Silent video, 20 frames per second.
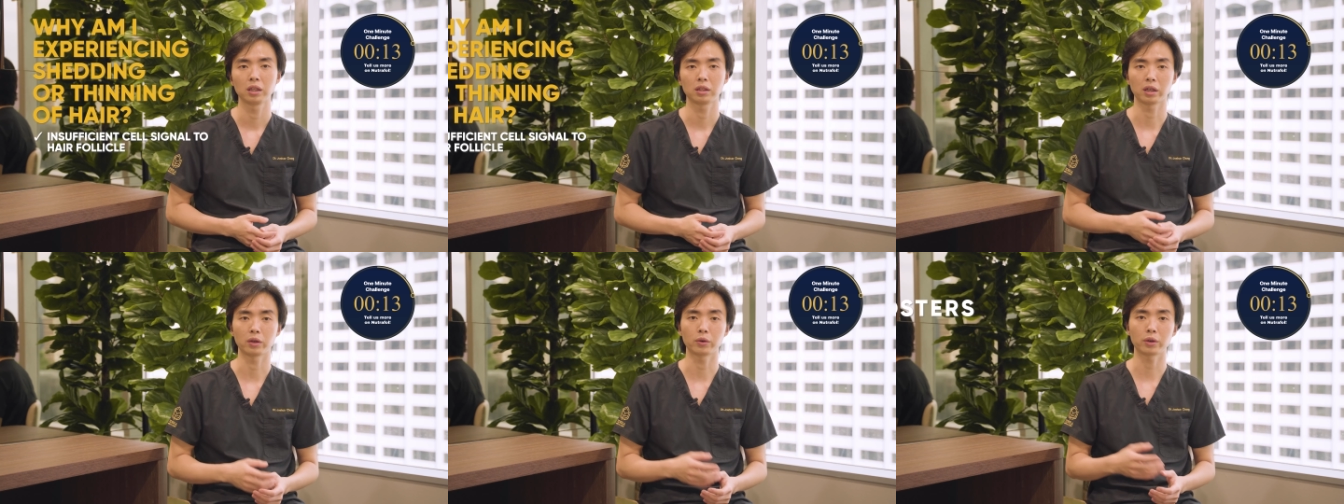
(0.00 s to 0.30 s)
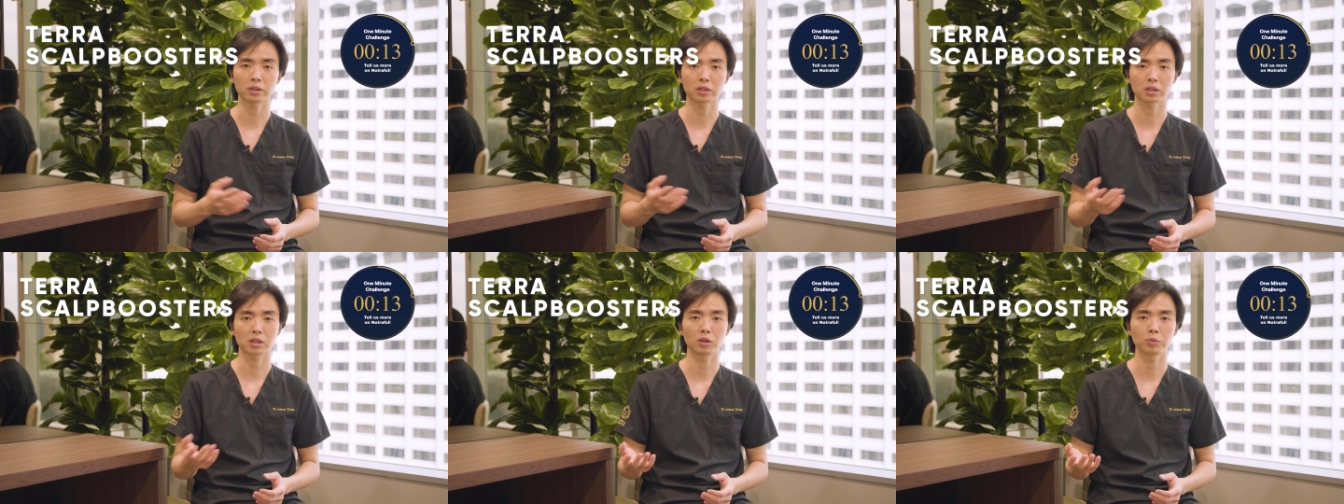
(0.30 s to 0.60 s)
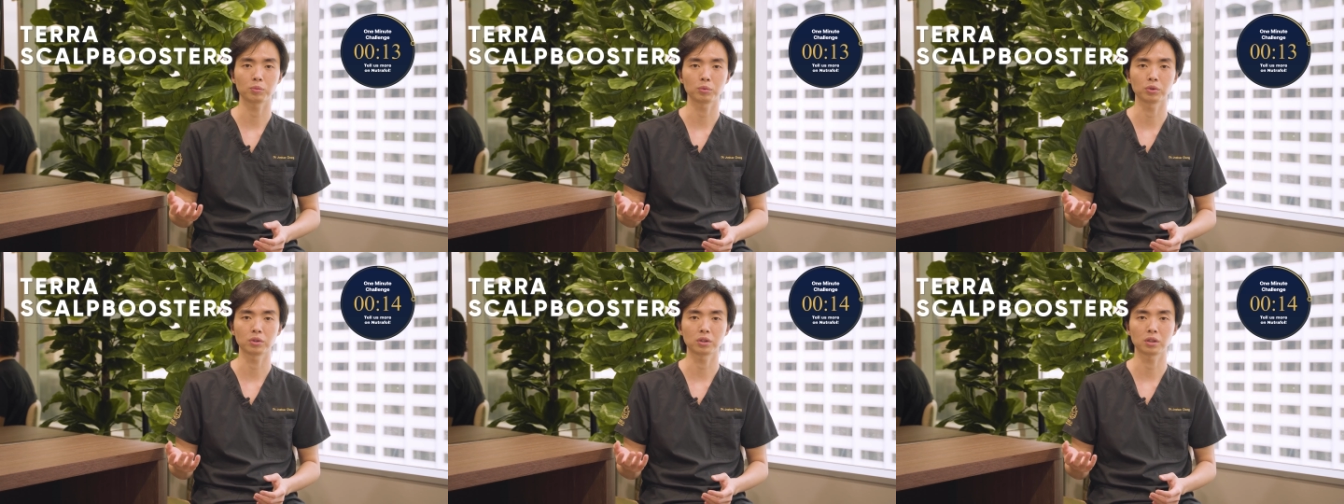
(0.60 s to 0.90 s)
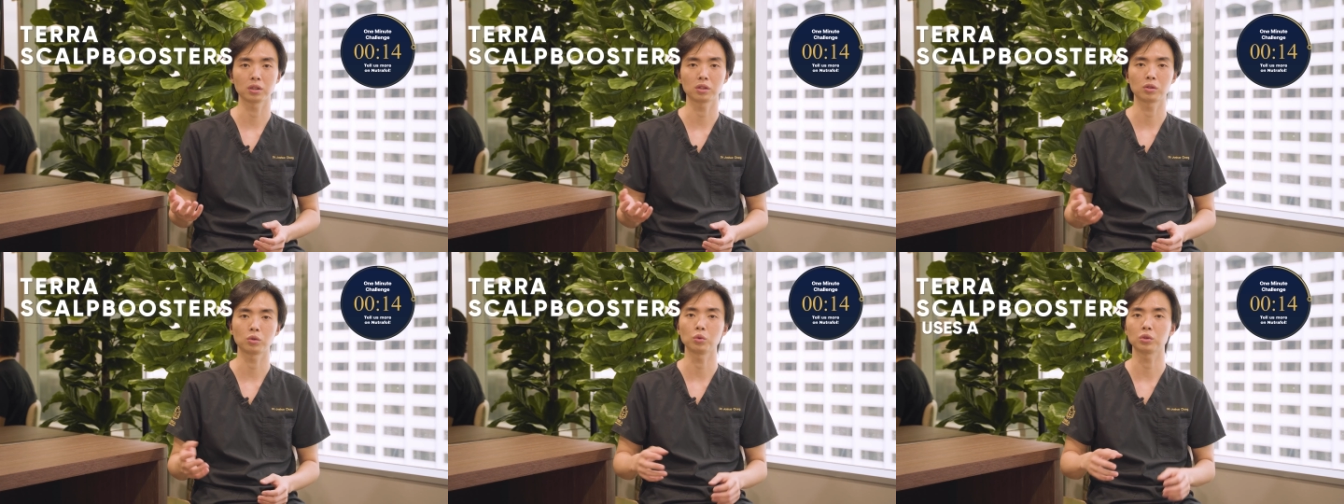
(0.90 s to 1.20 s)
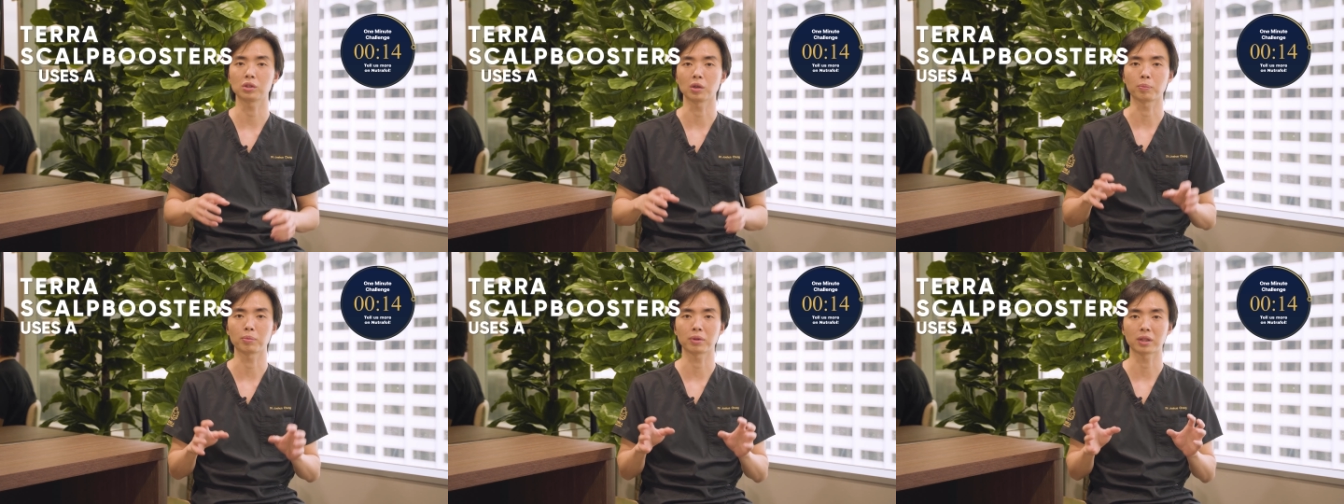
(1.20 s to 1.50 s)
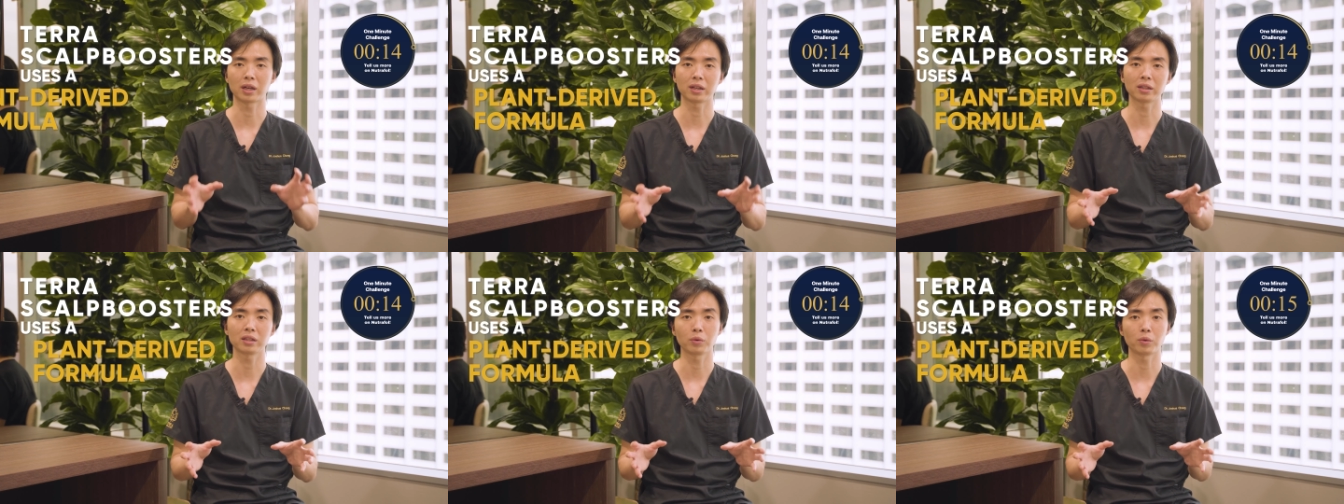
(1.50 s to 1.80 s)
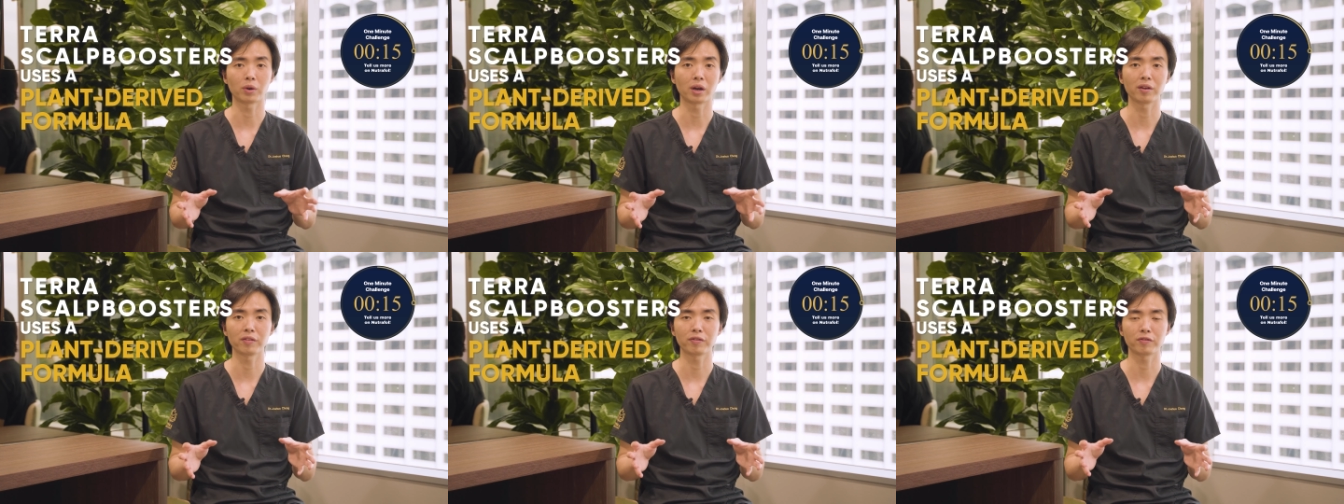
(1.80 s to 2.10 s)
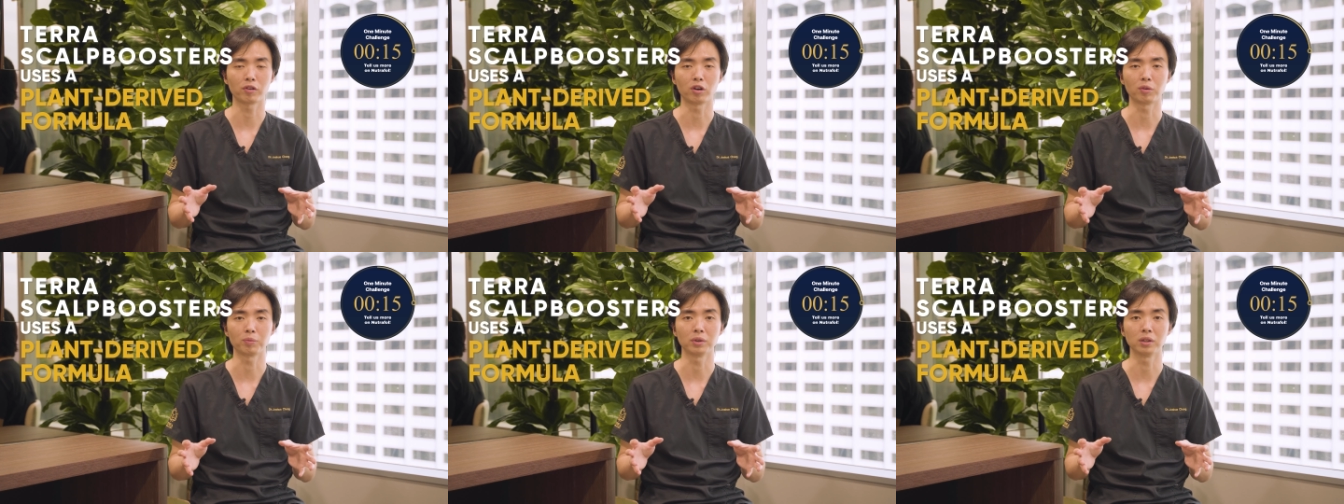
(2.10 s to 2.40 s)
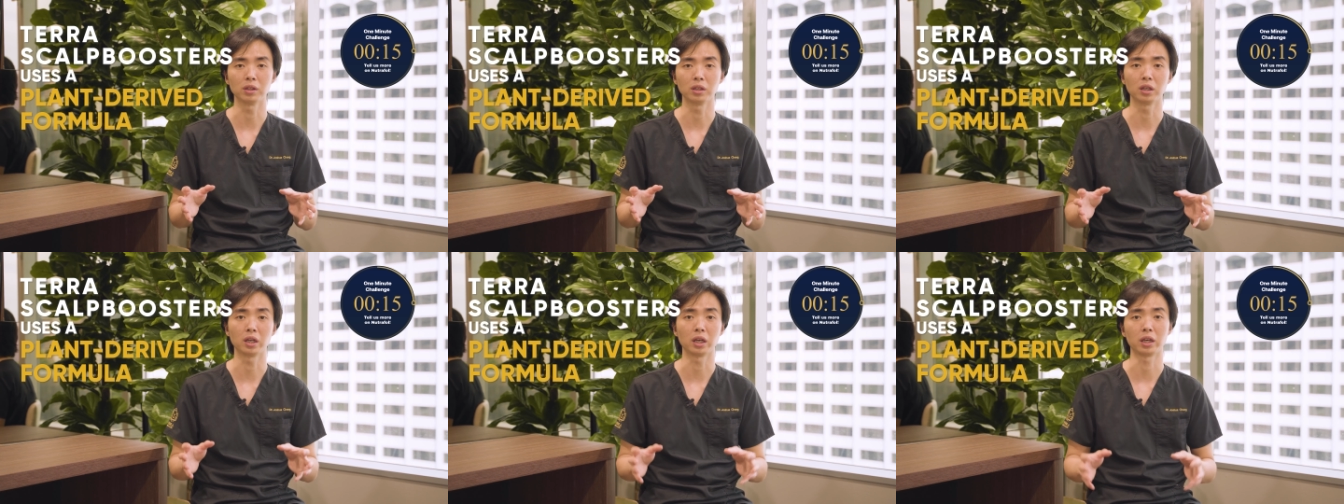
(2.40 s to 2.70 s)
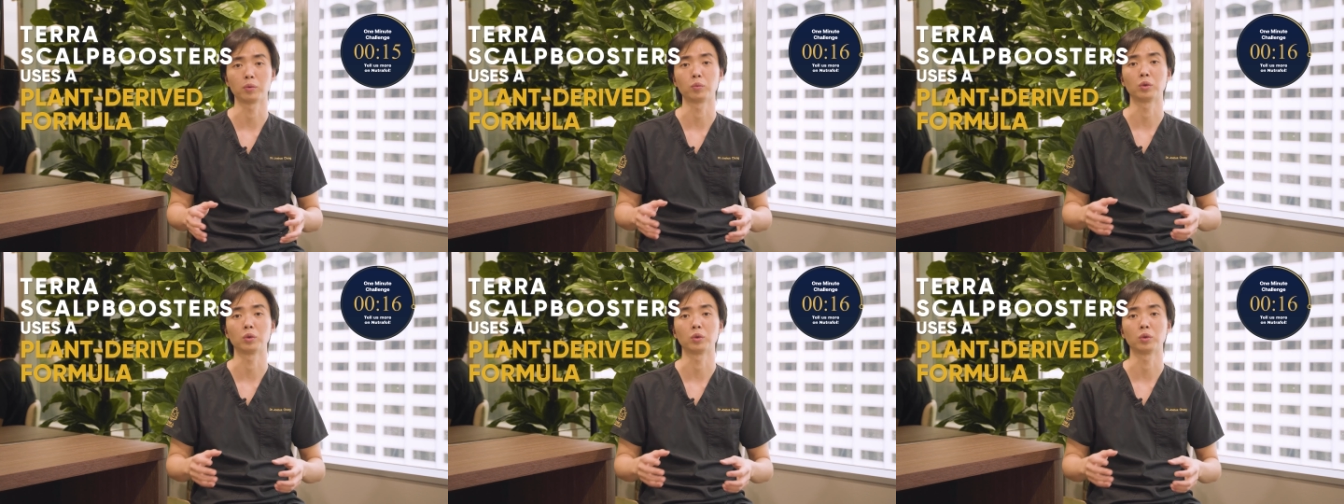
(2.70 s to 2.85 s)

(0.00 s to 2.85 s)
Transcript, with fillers: Terra Scalpboosters use a plant-derived formula